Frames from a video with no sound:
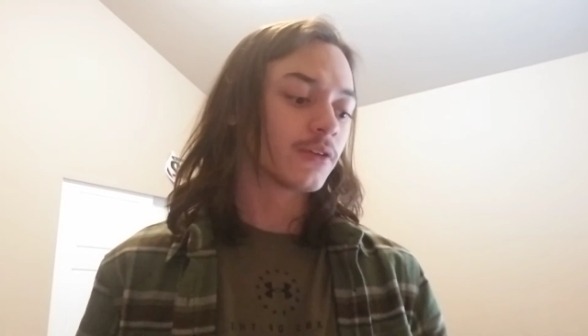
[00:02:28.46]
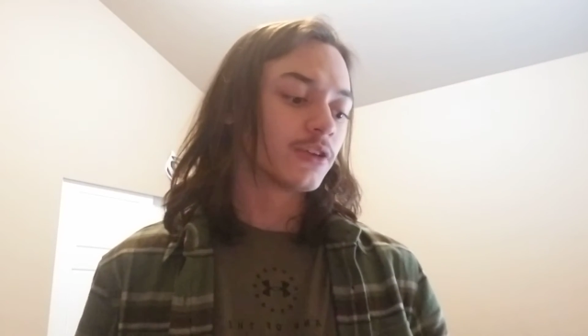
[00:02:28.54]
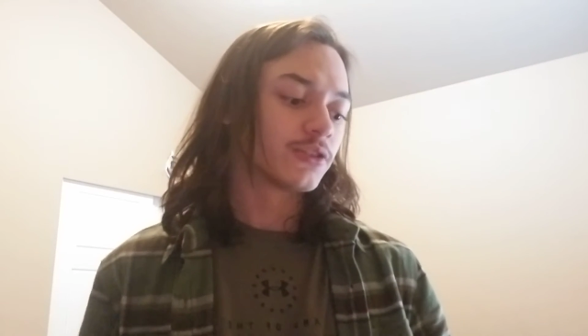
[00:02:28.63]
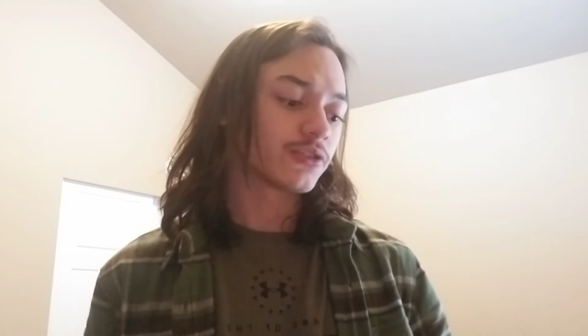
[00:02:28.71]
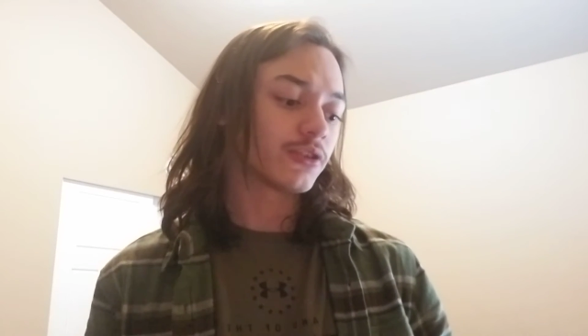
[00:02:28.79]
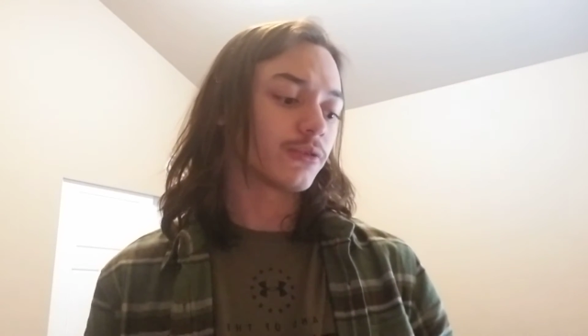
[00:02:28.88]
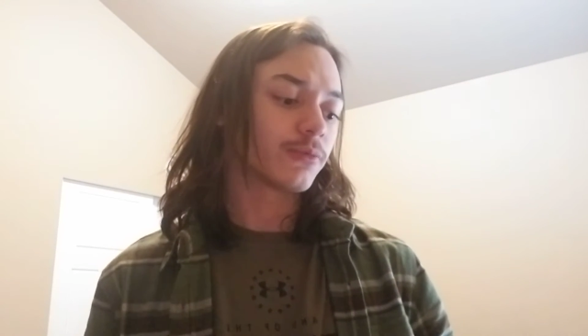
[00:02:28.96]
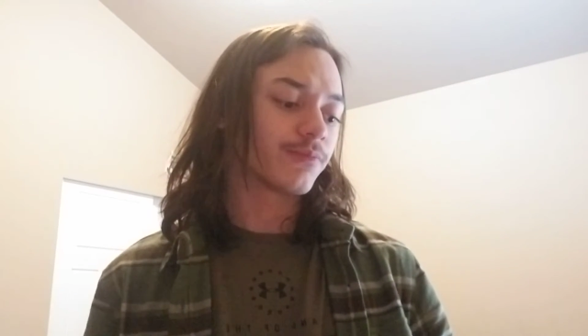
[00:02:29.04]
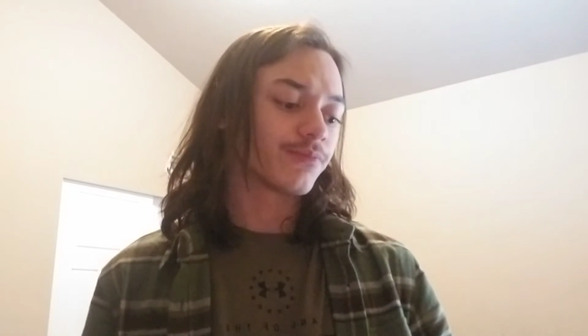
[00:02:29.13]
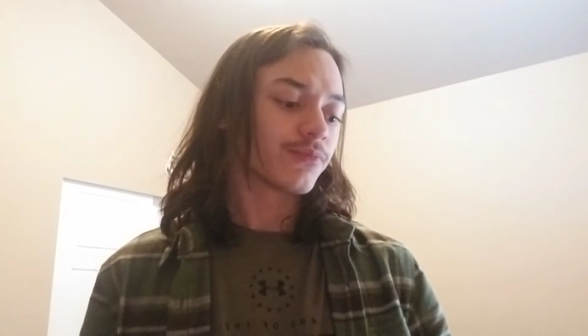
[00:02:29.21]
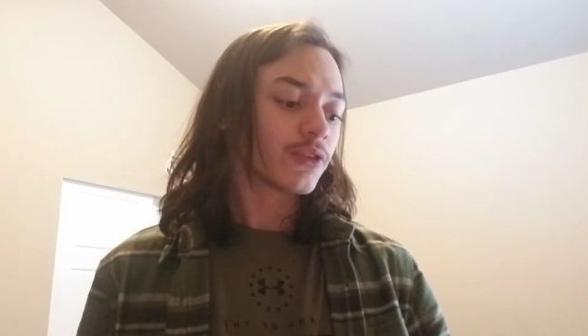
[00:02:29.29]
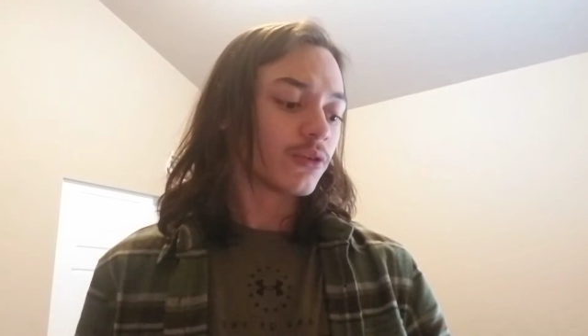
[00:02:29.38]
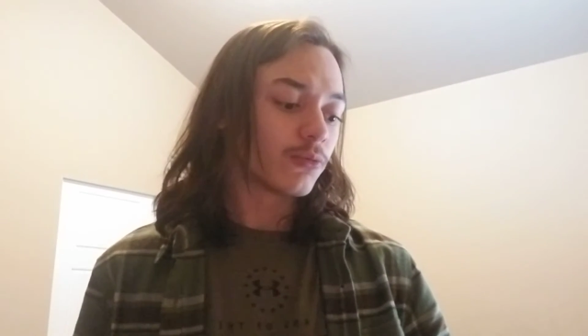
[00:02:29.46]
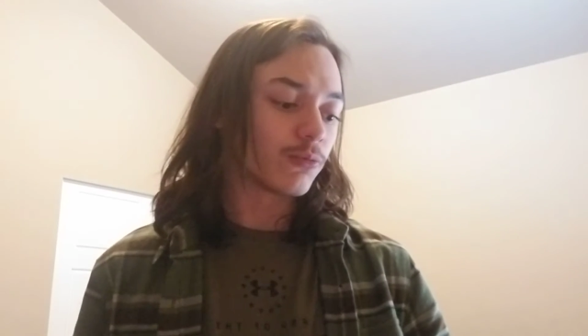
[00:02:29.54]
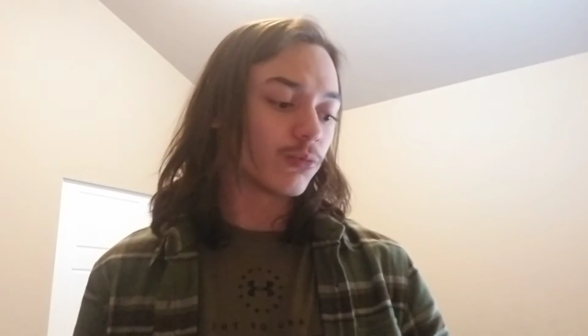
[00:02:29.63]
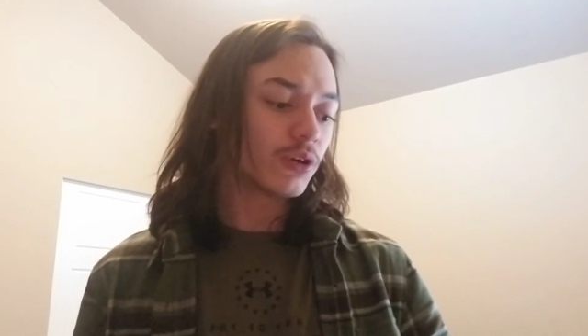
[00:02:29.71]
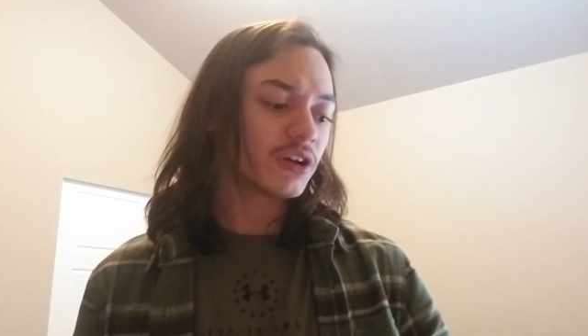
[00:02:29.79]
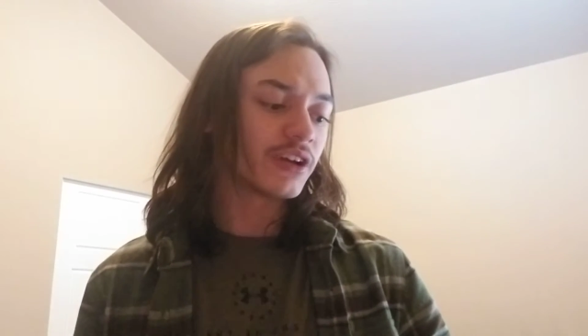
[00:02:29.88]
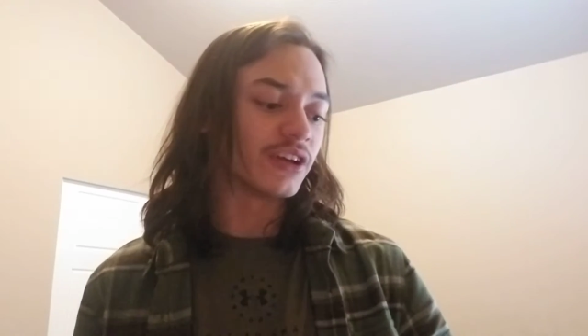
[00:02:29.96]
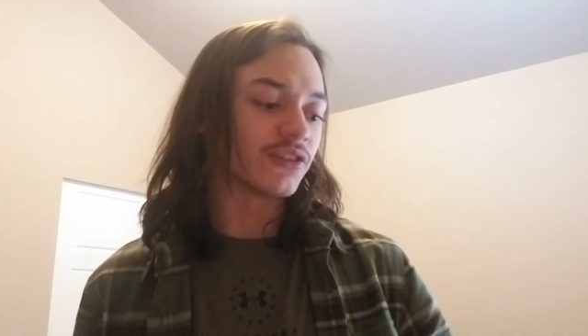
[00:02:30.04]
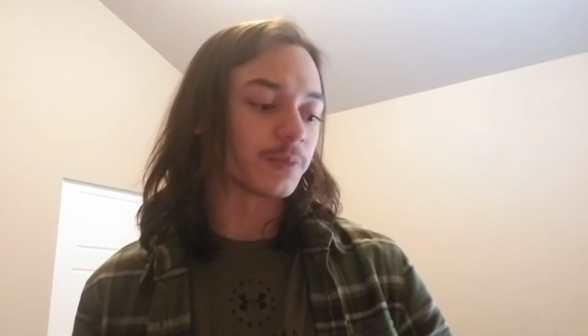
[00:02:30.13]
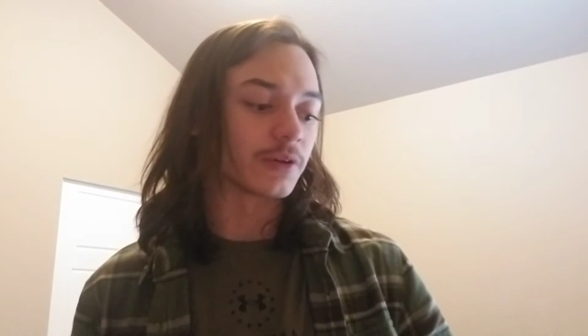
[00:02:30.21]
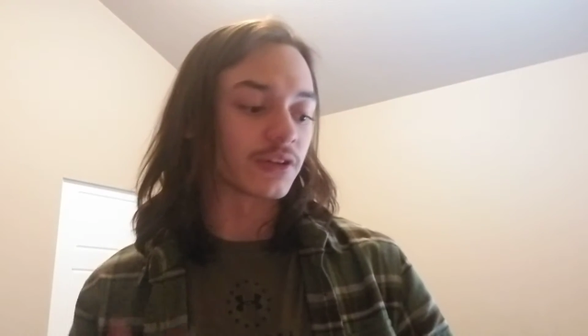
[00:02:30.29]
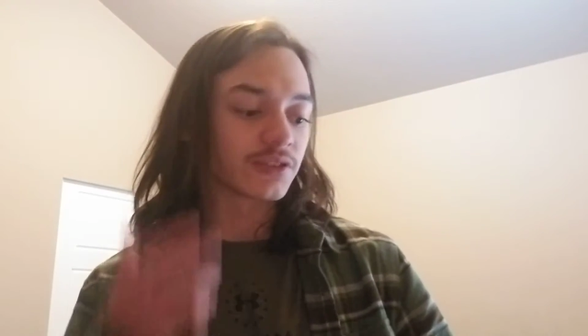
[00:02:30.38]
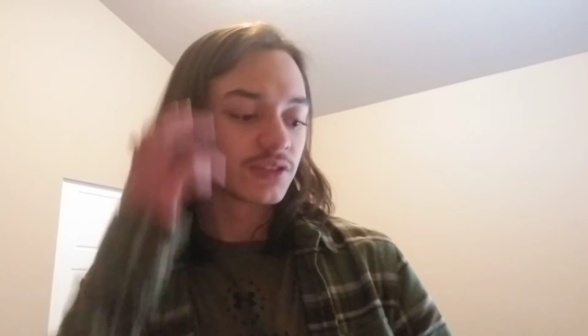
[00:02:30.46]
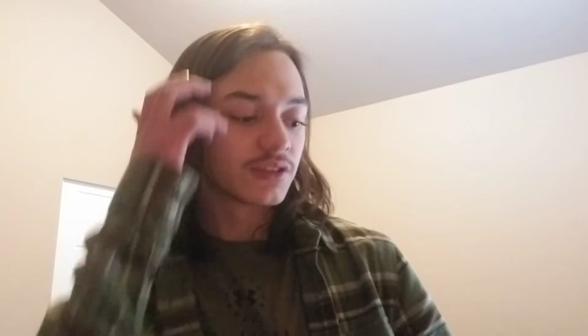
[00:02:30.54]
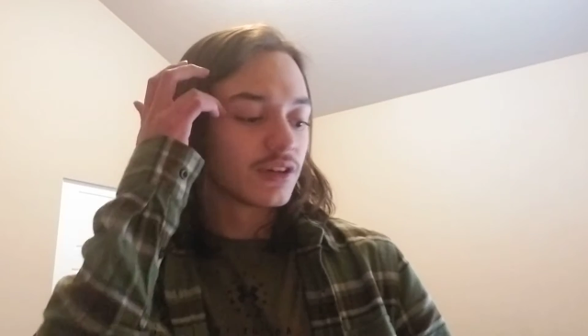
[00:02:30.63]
So, what are his perks?